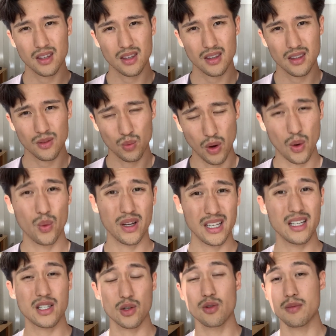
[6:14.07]
what we need
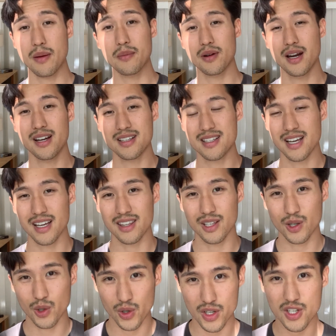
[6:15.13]
to remember is that the
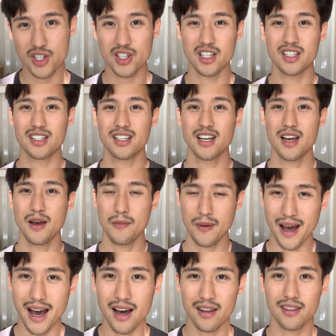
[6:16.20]
Christian
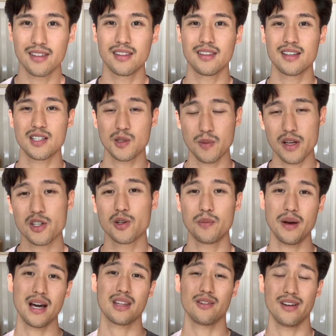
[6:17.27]
path, this special
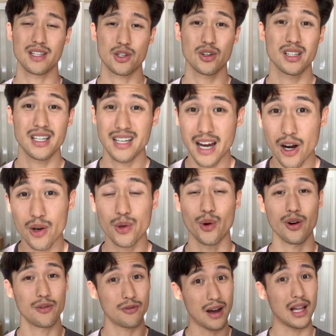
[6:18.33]
path of entering the narrow door,
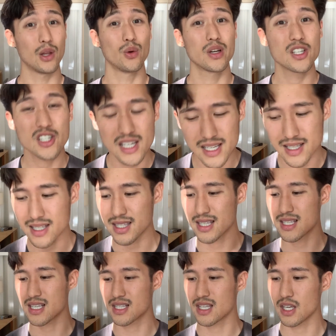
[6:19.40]
following Jesus, this
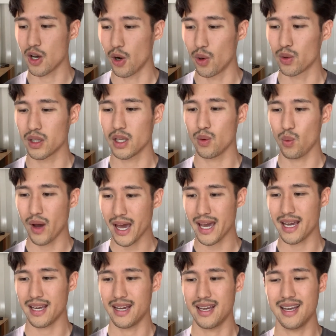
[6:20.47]
is the only way
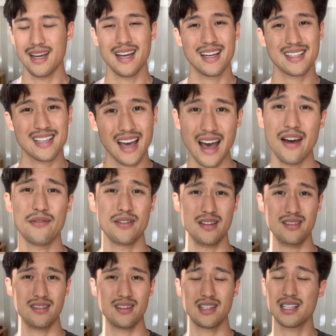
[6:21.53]
to heaven.
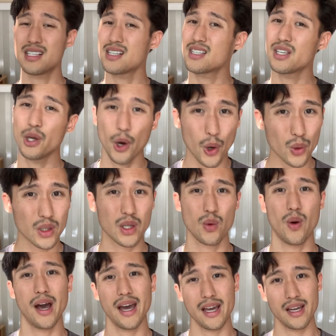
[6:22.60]
This is the only
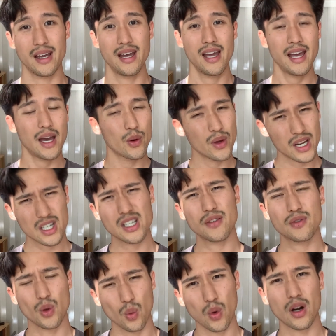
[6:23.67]
way. And we actually have to
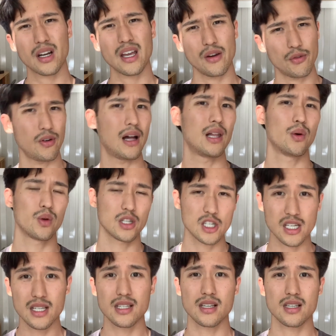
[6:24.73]
work at following
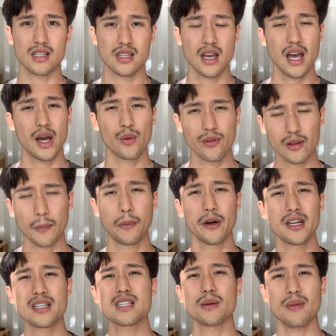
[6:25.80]
Jesus. And we have to put in
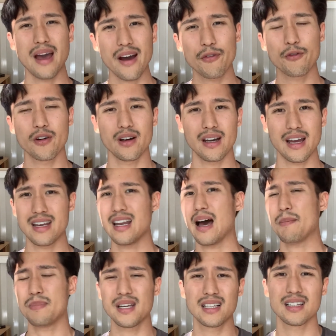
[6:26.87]
some effort at not
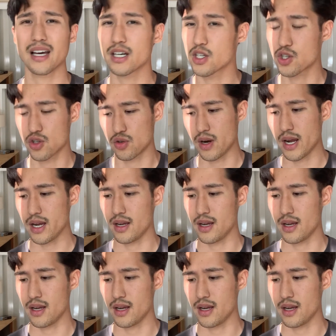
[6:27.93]
being led astray.